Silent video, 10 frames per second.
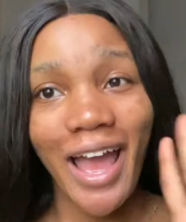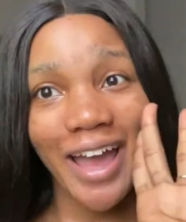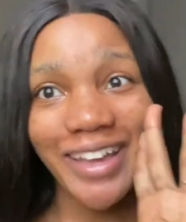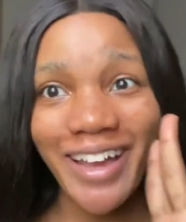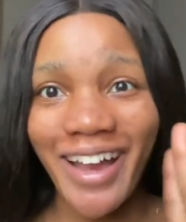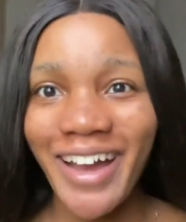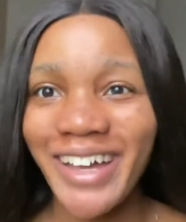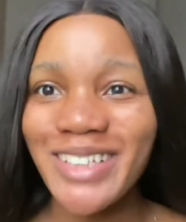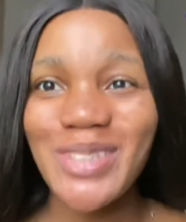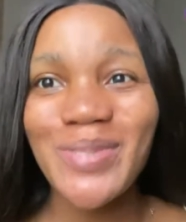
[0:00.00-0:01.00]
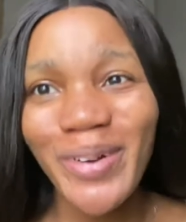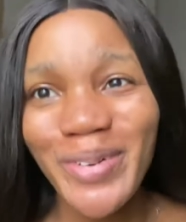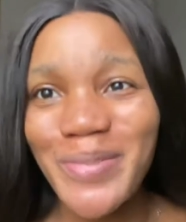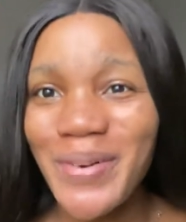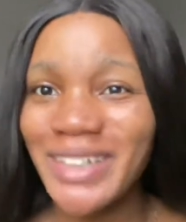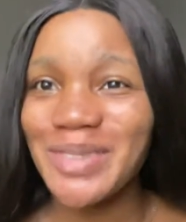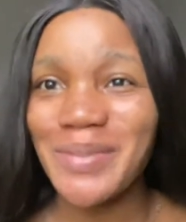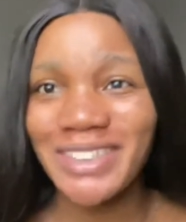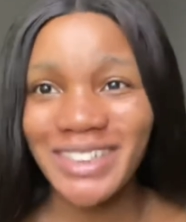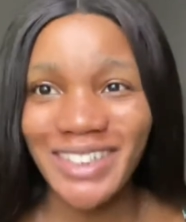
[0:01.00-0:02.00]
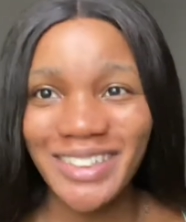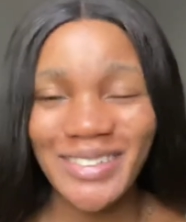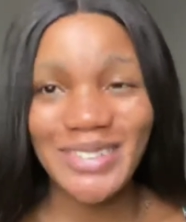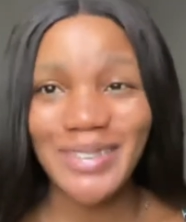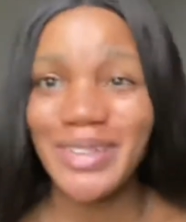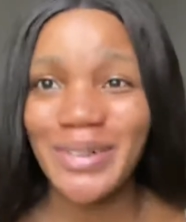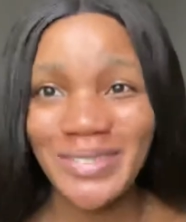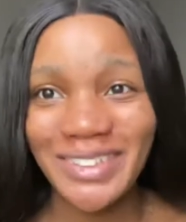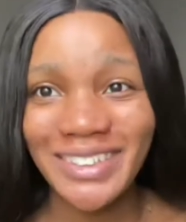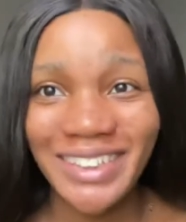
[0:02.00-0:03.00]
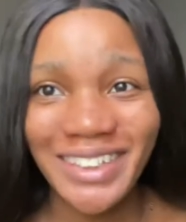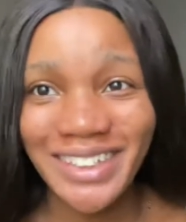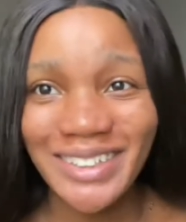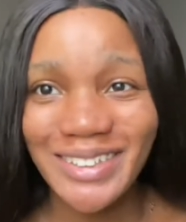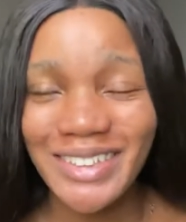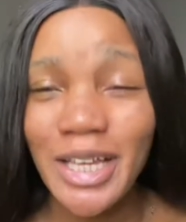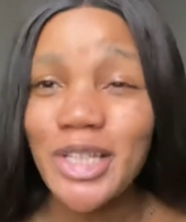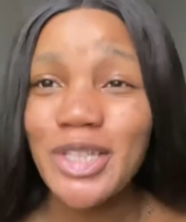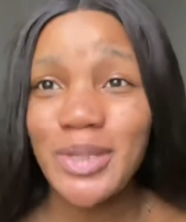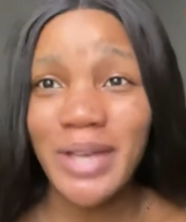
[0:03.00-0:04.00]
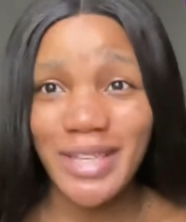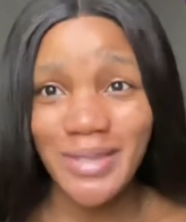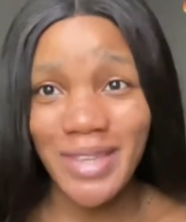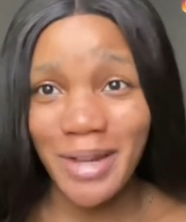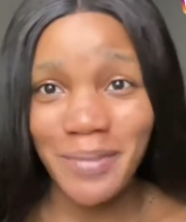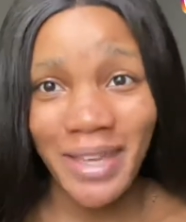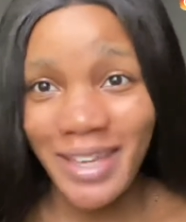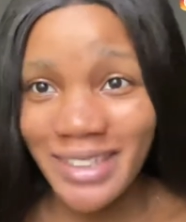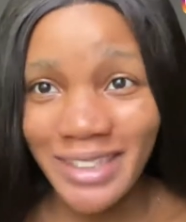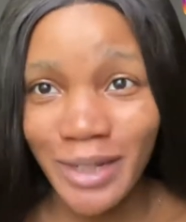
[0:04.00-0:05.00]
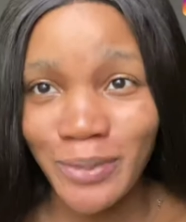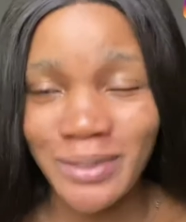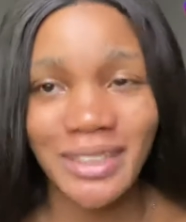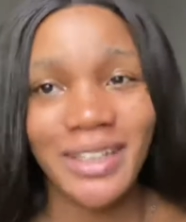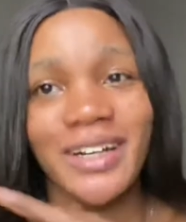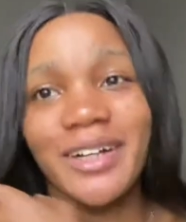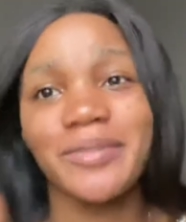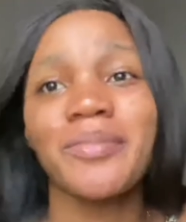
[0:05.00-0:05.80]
Hi guys, welcome back to my channel. It's your girl OG Cignatures. So guys, today I'm heading out here. Yeah.